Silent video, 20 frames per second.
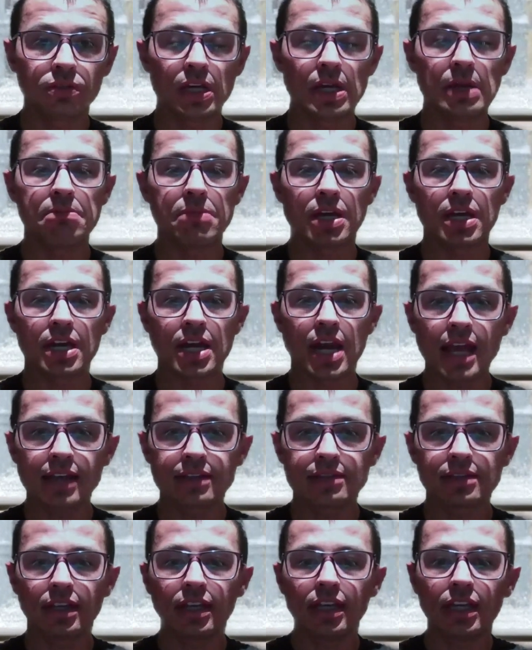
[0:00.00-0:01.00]
in my
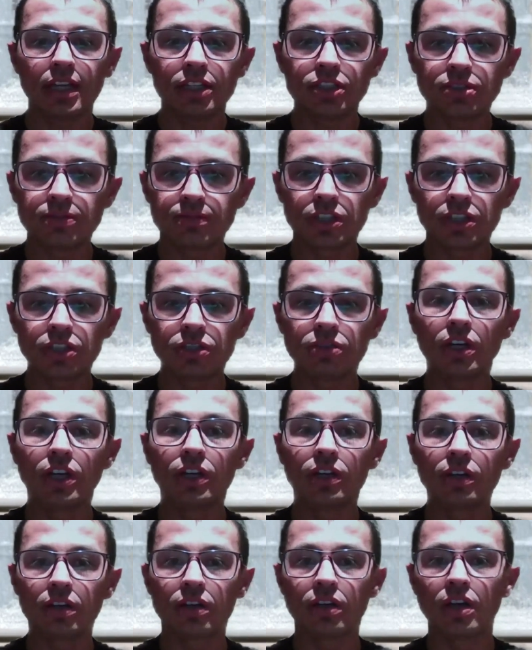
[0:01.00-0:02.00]
next English video
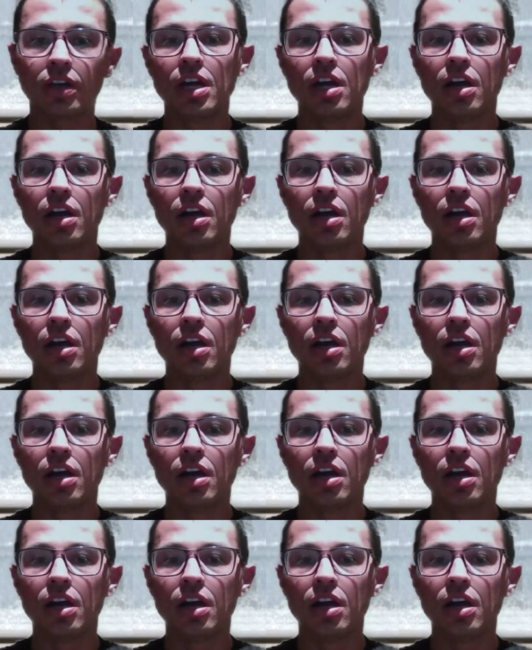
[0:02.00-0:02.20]
here